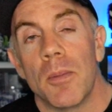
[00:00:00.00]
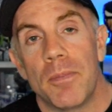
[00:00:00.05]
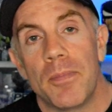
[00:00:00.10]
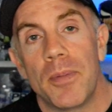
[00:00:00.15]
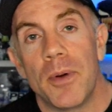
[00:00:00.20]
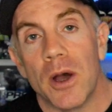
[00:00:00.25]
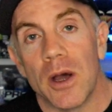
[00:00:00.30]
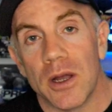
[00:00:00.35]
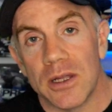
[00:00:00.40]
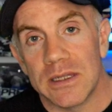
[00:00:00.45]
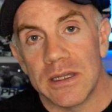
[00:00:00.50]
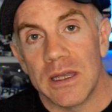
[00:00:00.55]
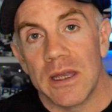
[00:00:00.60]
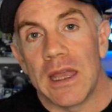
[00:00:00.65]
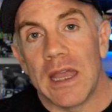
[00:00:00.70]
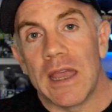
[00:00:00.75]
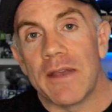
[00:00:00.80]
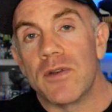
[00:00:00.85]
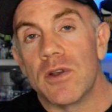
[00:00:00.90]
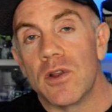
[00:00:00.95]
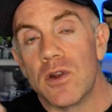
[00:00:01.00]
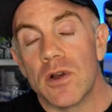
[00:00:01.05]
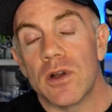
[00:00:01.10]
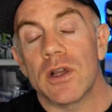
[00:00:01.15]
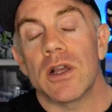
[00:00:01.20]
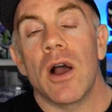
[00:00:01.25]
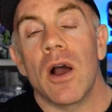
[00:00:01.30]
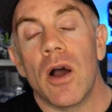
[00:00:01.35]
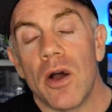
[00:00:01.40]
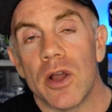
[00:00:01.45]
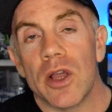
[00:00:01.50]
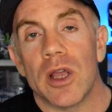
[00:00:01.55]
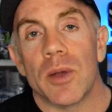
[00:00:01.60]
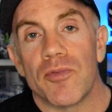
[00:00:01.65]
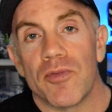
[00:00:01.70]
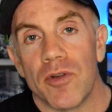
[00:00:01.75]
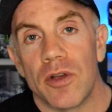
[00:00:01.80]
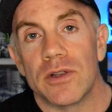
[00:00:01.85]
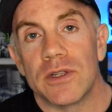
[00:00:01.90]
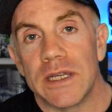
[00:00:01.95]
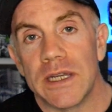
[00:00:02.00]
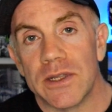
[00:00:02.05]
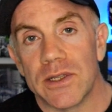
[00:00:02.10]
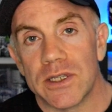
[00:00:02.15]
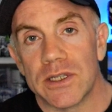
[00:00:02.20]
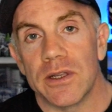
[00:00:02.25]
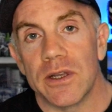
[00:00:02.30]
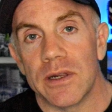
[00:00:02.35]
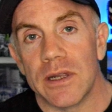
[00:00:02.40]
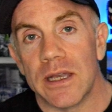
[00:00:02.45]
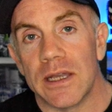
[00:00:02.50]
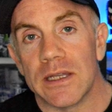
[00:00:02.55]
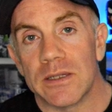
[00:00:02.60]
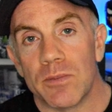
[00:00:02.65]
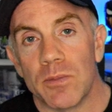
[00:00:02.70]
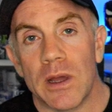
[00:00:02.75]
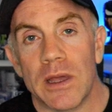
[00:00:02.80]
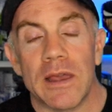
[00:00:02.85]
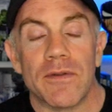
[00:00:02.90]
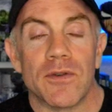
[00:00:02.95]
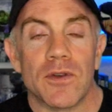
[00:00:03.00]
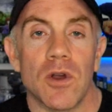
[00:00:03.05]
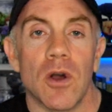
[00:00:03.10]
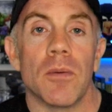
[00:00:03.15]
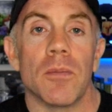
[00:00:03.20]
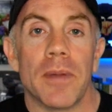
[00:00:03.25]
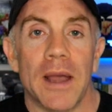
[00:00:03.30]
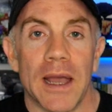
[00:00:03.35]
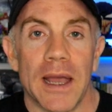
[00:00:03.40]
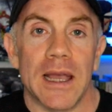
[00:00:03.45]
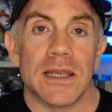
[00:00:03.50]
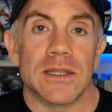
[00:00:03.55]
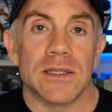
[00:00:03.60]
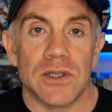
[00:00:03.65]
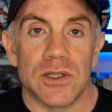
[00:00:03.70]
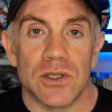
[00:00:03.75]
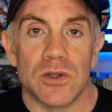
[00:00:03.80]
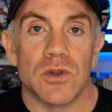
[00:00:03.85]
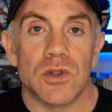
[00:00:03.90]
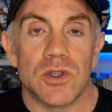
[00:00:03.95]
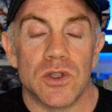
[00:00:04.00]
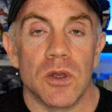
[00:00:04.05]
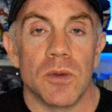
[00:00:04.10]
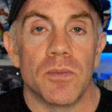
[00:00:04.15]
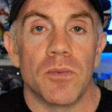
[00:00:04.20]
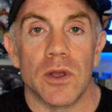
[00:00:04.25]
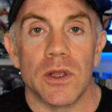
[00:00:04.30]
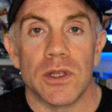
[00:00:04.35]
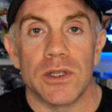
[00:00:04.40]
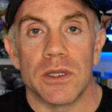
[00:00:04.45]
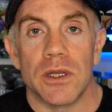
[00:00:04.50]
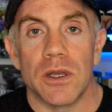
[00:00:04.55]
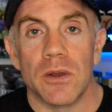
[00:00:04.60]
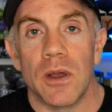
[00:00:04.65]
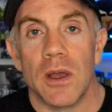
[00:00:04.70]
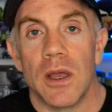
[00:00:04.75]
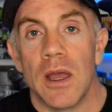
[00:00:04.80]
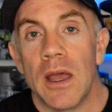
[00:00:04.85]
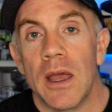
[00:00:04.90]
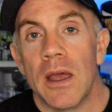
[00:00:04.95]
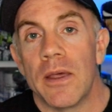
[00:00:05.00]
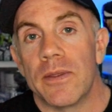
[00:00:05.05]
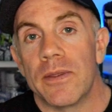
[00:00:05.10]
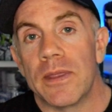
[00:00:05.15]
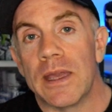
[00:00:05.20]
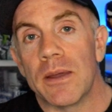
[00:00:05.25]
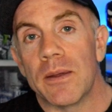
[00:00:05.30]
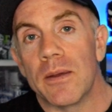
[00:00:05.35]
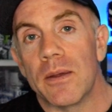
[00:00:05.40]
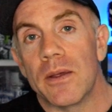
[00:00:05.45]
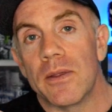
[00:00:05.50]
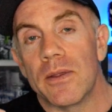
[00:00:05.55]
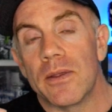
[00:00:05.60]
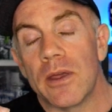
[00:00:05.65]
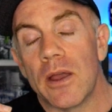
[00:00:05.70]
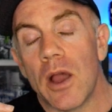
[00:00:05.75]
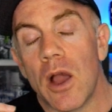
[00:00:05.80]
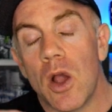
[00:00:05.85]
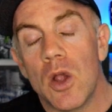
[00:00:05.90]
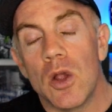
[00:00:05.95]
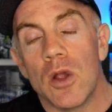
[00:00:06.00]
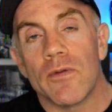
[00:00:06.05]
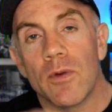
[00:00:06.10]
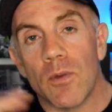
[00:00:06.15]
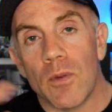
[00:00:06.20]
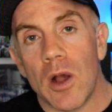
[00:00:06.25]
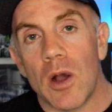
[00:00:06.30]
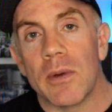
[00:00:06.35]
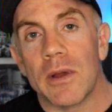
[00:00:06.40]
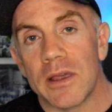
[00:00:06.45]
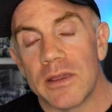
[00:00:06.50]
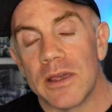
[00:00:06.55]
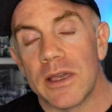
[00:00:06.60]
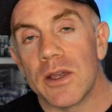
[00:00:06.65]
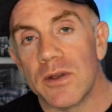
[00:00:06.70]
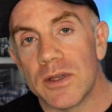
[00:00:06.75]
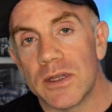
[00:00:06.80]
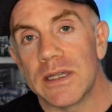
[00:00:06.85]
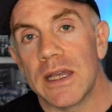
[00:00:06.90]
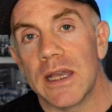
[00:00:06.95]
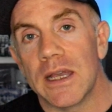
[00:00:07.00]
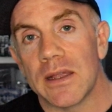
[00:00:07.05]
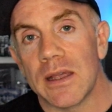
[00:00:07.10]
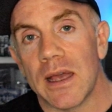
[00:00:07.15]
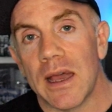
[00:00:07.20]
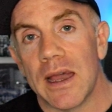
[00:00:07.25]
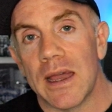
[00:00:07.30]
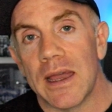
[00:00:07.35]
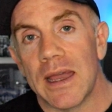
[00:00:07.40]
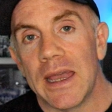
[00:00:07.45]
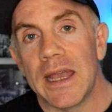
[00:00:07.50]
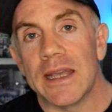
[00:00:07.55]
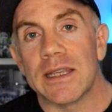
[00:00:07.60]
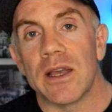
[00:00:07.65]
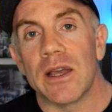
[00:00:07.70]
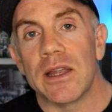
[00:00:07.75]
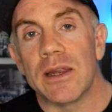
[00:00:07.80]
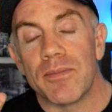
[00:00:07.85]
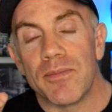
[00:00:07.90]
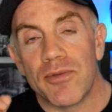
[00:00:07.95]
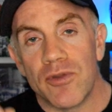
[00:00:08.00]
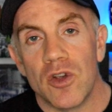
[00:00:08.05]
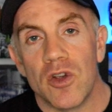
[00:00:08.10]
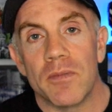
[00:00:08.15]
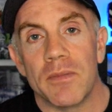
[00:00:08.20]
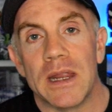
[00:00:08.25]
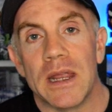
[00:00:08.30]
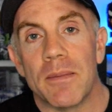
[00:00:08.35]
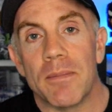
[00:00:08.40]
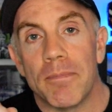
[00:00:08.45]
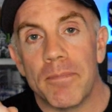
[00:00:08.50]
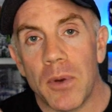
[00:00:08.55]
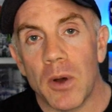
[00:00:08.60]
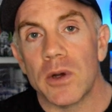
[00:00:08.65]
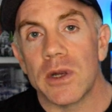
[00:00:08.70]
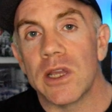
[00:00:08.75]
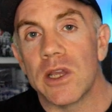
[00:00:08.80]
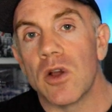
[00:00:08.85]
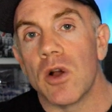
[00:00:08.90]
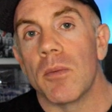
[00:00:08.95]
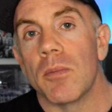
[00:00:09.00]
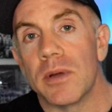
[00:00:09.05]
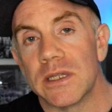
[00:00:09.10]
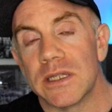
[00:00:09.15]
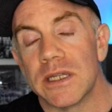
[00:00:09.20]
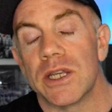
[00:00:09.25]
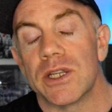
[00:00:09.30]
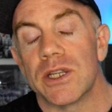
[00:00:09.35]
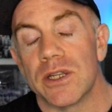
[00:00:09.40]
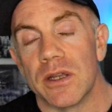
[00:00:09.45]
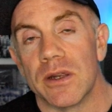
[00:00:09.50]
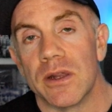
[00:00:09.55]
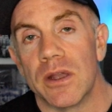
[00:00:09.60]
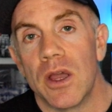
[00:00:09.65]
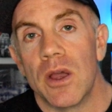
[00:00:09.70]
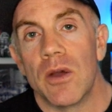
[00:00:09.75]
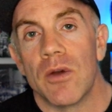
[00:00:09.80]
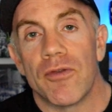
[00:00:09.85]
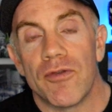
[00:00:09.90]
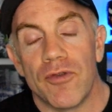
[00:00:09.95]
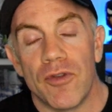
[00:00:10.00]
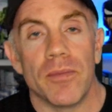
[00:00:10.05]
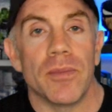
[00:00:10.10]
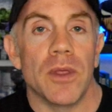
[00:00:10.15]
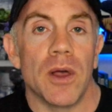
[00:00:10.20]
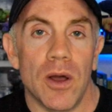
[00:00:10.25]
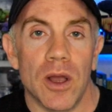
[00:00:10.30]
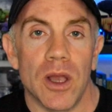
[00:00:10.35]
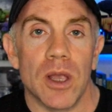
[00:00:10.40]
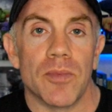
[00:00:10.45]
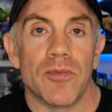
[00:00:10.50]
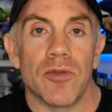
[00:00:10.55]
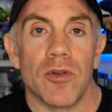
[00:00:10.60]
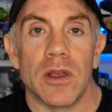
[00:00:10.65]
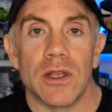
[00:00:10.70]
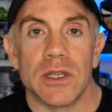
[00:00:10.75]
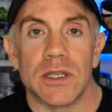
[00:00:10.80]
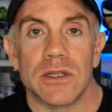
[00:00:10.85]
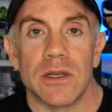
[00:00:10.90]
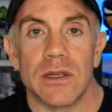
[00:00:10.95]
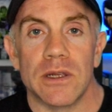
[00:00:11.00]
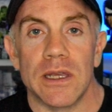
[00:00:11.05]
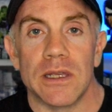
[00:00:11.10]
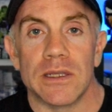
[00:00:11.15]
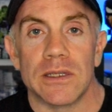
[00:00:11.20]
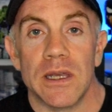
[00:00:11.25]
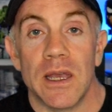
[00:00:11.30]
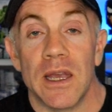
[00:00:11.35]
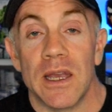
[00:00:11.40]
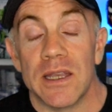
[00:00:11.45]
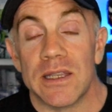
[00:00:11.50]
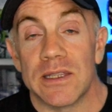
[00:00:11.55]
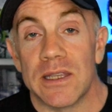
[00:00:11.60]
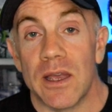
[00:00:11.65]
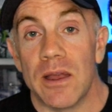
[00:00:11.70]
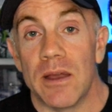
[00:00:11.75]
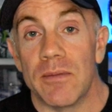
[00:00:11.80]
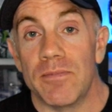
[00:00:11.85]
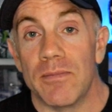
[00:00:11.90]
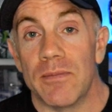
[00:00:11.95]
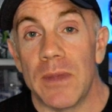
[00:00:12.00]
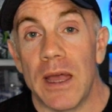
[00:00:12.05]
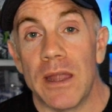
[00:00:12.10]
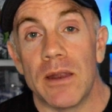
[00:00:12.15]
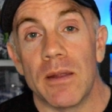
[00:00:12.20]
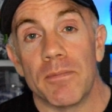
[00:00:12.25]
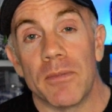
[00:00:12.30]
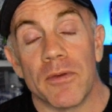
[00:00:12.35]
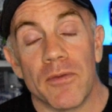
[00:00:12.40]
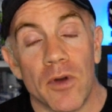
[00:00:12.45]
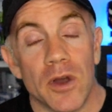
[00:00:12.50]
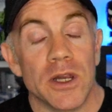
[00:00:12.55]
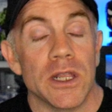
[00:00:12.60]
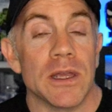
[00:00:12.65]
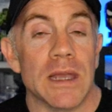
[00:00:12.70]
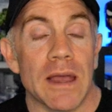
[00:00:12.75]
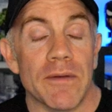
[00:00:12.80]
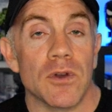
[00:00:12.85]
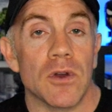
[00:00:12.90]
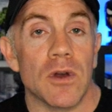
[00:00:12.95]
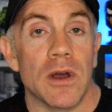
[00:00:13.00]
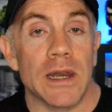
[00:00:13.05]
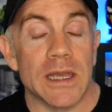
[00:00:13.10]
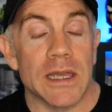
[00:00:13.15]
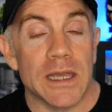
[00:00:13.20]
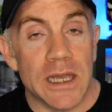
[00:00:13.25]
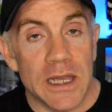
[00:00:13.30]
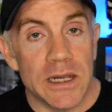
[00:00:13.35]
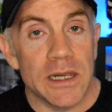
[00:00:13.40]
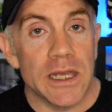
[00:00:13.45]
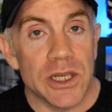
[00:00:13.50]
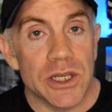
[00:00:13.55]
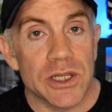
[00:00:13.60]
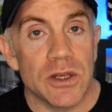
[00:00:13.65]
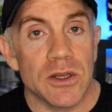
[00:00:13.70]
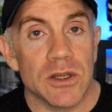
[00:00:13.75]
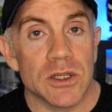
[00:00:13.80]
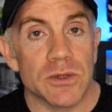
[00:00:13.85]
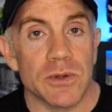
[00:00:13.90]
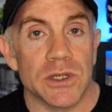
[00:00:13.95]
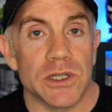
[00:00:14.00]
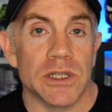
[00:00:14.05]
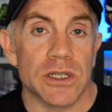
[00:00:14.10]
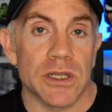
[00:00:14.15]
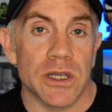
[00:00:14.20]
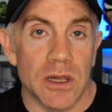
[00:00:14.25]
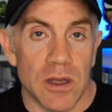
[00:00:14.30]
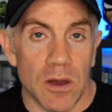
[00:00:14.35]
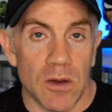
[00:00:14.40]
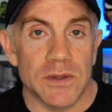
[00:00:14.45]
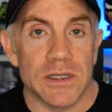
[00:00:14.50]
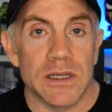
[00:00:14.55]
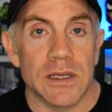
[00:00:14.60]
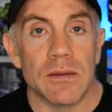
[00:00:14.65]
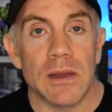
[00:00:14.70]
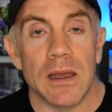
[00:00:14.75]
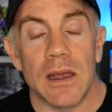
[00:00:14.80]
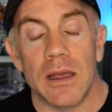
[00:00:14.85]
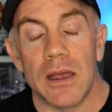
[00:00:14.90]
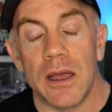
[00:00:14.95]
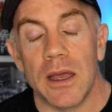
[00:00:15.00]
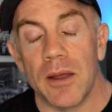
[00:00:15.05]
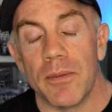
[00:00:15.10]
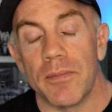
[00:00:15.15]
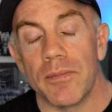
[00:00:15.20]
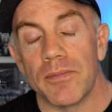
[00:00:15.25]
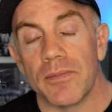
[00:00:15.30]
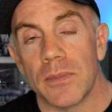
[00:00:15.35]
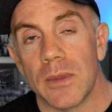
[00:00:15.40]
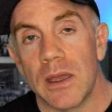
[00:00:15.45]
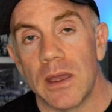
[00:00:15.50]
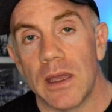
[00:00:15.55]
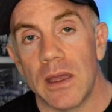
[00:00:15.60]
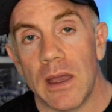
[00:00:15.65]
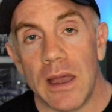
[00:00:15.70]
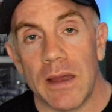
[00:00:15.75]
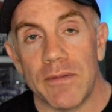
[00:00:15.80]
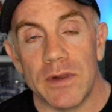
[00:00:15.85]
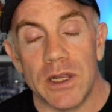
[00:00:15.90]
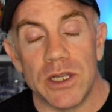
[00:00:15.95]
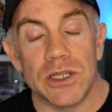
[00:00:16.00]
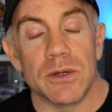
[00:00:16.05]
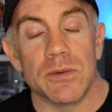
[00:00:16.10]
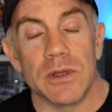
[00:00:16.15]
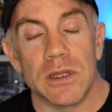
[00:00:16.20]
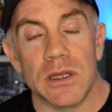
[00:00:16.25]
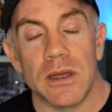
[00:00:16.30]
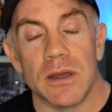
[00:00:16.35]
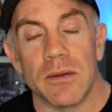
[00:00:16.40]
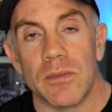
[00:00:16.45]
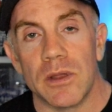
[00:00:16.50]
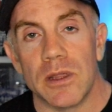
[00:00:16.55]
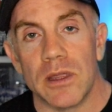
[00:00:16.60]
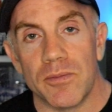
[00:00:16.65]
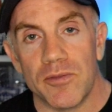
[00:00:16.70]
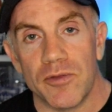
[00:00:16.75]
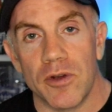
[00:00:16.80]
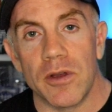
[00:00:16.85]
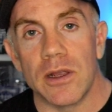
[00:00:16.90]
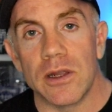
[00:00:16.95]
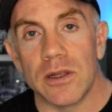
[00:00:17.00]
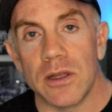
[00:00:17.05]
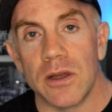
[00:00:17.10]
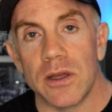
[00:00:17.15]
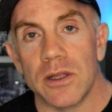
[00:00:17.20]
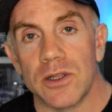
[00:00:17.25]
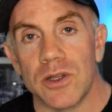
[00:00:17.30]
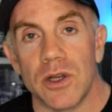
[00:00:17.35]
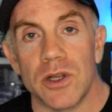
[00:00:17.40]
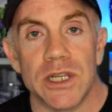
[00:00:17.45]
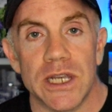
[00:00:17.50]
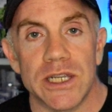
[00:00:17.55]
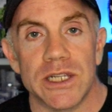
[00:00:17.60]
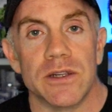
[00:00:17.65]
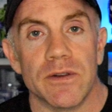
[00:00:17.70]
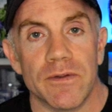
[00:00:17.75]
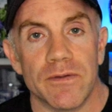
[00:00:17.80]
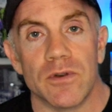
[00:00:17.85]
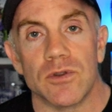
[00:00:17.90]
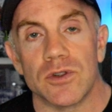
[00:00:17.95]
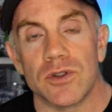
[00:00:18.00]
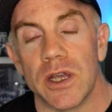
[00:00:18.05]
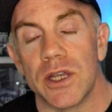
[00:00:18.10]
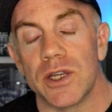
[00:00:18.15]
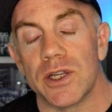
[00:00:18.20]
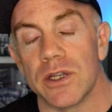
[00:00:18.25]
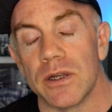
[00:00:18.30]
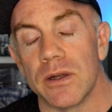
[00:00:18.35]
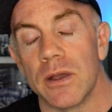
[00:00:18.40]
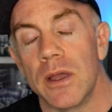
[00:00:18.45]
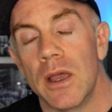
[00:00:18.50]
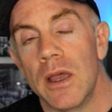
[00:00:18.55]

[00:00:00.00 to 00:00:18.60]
But if you look at higher protein studies where they've gone past this sort of two point two, The, the overwhelming thing you see there is an improvement in body composition from the higher protein studies. So, and providing you haven't got any kidney issues, which is going to obviously um, have an issue with the, with the protein di digestion and filtration.